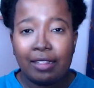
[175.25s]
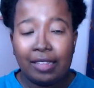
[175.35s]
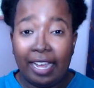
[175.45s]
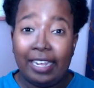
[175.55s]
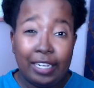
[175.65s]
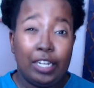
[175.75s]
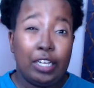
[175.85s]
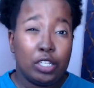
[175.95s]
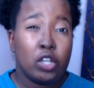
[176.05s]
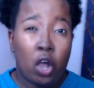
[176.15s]
that it
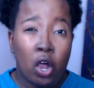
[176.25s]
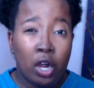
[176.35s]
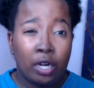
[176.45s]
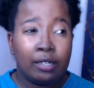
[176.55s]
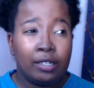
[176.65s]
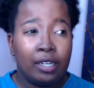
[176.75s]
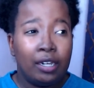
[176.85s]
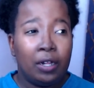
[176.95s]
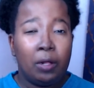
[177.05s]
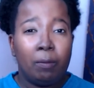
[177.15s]
is hard,
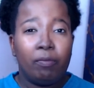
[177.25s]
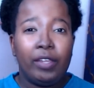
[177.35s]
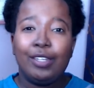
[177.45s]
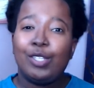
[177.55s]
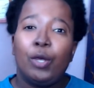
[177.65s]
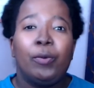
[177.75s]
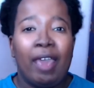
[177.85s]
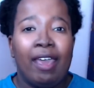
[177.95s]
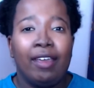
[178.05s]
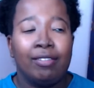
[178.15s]
it's
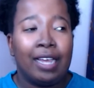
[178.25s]
okay.